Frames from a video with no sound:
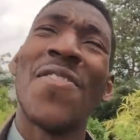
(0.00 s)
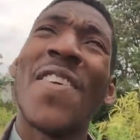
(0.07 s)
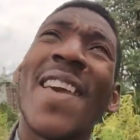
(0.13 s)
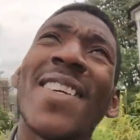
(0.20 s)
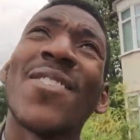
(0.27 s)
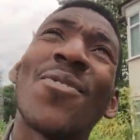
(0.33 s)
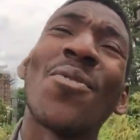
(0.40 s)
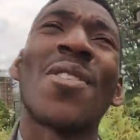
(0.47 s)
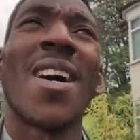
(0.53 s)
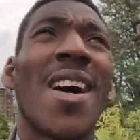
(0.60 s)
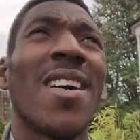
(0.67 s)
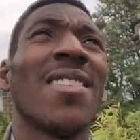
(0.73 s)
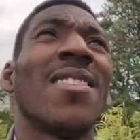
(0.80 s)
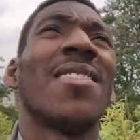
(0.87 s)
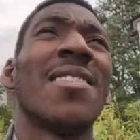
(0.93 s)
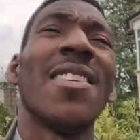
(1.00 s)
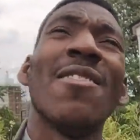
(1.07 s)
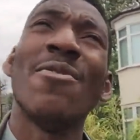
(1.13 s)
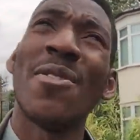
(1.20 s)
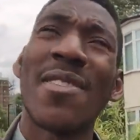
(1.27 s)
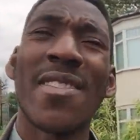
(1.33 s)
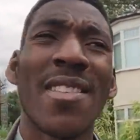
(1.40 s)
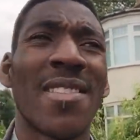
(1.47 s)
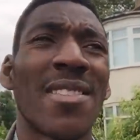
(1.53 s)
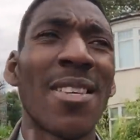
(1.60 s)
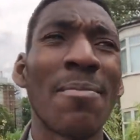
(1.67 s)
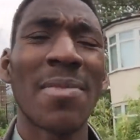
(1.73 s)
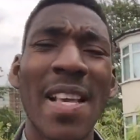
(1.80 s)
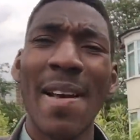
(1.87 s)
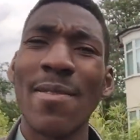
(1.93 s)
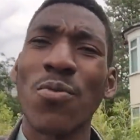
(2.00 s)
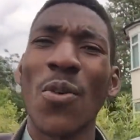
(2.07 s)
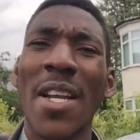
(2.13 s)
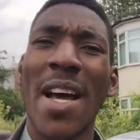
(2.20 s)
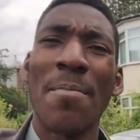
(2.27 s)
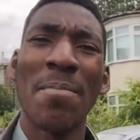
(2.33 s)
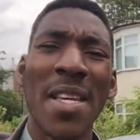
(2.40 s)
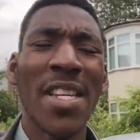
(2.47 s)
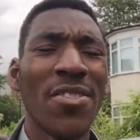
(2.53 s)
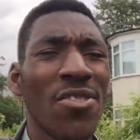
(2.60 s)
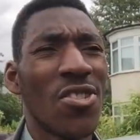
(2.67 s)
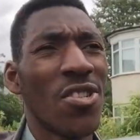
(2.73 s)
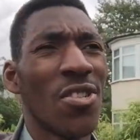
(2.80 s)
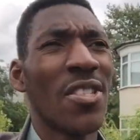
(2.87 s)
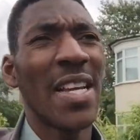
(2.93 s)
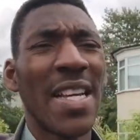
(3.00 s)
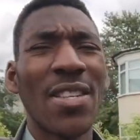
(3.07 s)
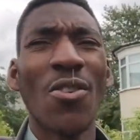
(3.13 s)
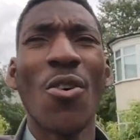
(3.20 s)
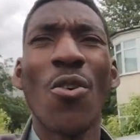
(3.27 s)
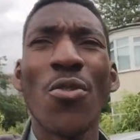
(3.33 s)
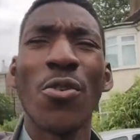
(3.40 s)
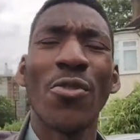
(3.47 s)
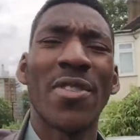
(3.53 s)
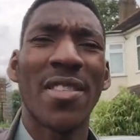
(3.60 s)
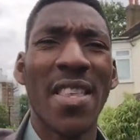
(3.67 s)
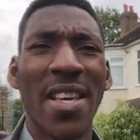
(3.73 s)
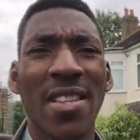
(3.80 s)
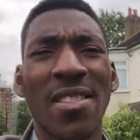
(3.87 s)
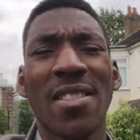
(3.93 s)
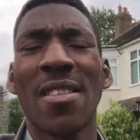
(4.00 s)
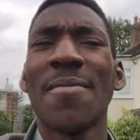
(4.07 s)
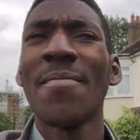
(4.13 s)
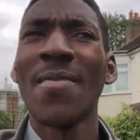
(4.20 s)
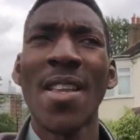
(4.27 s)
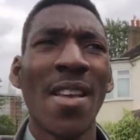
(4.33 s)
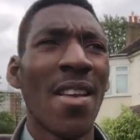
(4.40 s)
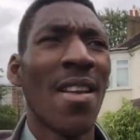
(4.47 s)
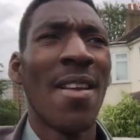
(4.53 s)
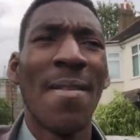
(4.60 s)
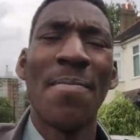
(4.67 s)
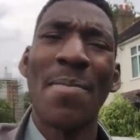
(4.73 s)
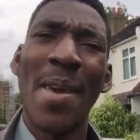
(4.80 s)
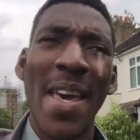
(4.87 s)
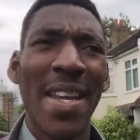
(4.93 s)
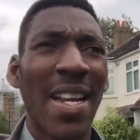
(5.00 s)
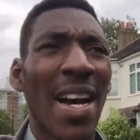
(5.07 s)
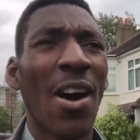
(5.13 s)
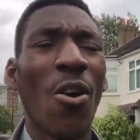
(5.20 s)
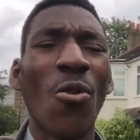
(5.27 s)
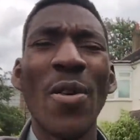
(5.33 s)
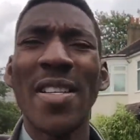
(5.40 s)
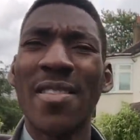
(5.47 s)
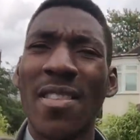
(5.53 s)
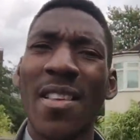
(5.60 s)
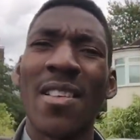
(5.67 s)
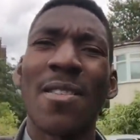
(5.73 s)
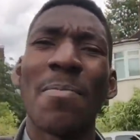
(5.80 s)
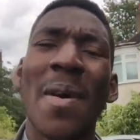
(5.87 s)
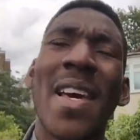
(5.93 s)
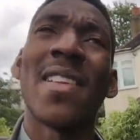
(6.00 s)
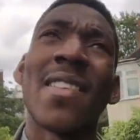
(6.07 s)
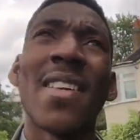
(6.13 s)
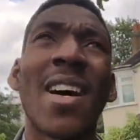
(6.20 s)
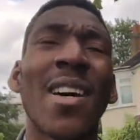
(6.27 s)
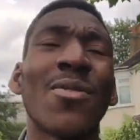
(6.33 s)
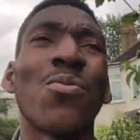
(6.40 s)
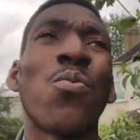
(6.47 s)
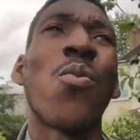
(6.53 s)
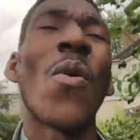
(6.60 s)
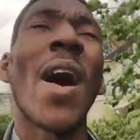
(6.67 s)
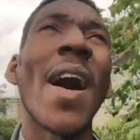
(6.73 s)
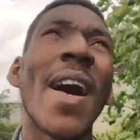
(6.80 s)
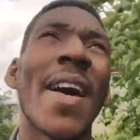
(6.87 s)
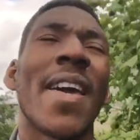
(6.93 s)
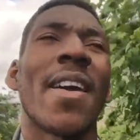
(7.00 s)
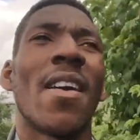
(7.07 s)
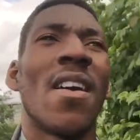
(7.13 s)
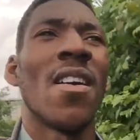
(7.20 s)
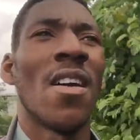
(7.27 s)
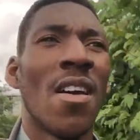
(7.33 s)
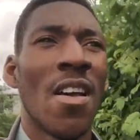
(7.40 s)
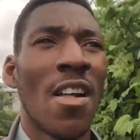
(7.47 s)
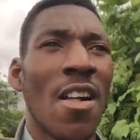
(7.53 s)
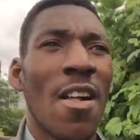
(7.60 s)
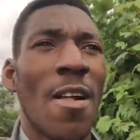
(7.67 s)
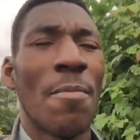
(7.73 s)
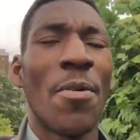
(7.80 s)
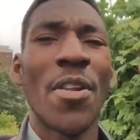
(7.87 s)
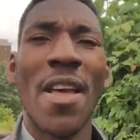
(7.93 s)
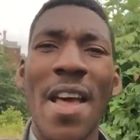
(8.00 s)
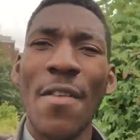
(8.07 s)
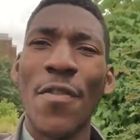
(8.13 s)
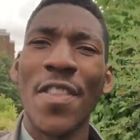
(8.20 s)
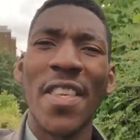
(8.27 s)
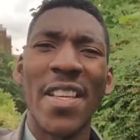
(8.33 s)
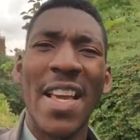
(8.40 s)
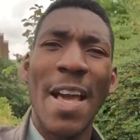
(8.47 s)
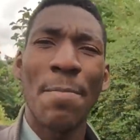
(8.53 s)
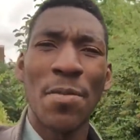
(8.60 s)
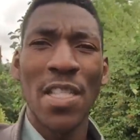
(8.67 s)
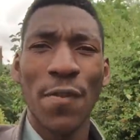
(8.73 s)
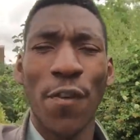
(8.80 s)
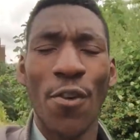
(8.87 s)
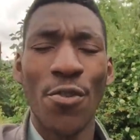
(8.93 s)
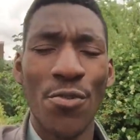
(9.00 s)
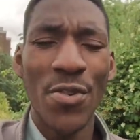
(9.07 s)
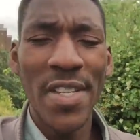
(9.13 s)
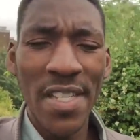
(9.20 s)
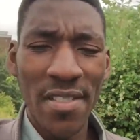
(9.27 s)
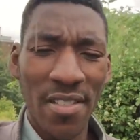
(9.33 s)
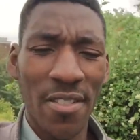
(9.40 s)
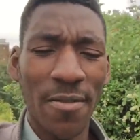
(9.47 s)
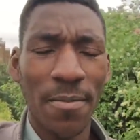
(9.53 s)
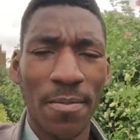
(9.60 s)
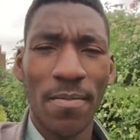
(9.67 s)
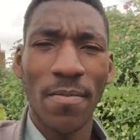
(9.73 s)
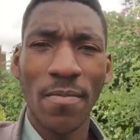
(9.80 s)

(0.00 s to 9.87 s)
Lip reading: Thank you, God. Seriously, sometimes when I'm injured and all those things, man, I always think, man, God, why? But everything happens for a reason.